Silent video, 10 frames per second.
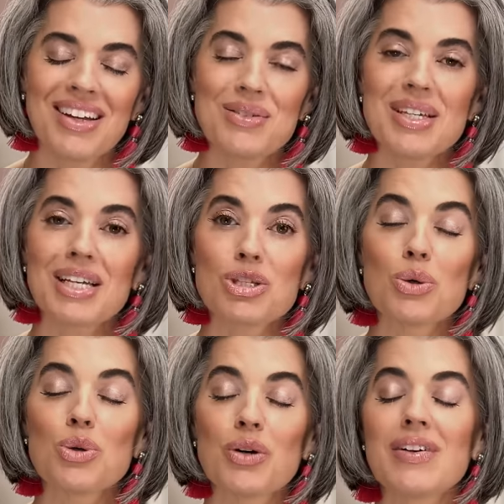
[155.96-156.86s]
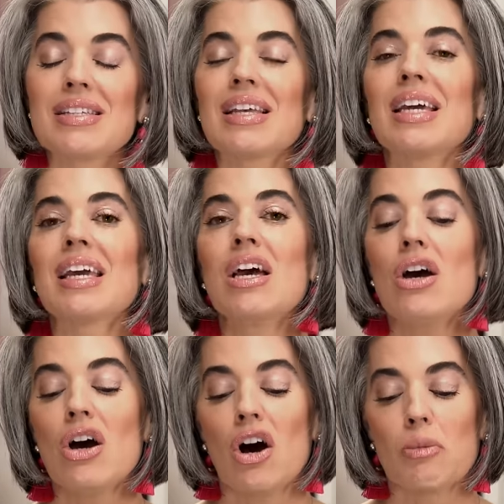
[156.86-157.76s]
I used to get so nervous, like,
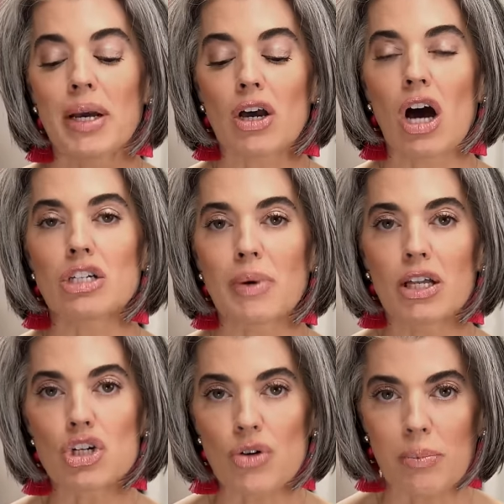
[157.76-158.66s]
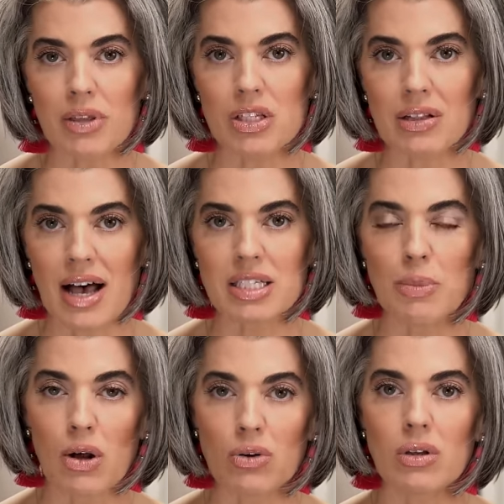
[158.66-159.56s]
oh my gosh, am I going to drop this glass
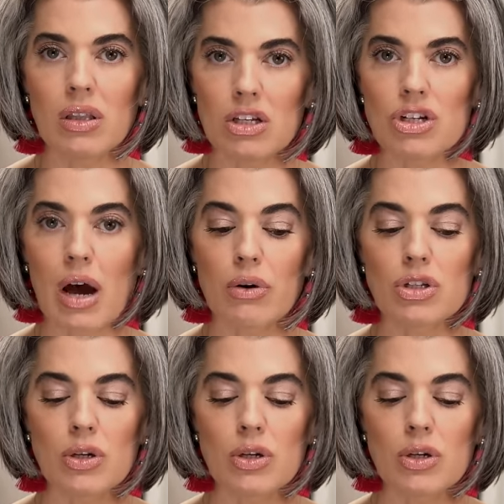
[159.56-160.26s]
bottle in the shower?